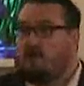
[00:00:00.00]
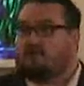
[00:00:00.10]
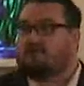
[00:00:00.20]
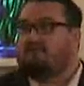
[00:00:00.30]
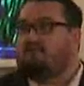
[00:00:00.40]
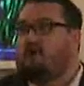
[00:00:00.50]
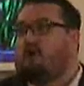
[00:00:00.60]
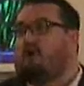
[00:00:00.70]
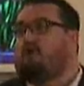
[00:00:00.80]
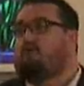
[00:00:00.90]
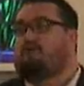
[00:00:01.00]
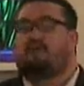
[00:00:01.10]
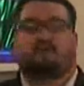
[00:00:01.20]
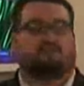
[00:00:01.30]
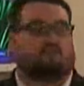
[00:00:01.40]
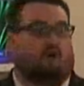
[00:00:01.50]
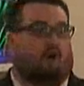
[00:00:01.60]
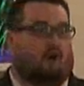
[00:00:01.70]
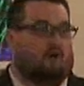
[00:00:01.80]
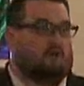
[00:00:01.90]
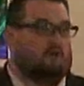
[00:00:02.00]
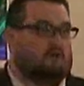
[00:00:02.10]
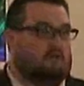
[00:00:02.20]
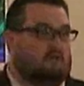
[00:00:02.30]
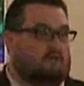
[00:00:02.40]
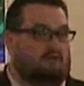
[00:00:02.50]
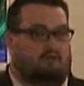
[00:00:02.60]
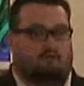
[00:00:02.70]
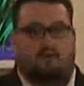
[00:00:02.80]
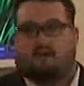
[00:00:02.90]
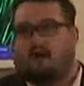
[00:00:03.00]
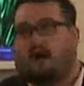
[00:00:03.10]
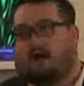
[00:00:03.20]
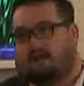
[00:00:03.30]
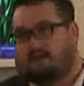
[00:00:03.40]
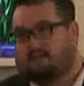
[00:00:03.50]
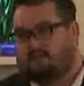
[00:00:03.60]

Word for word: are given a heart with His law written on it.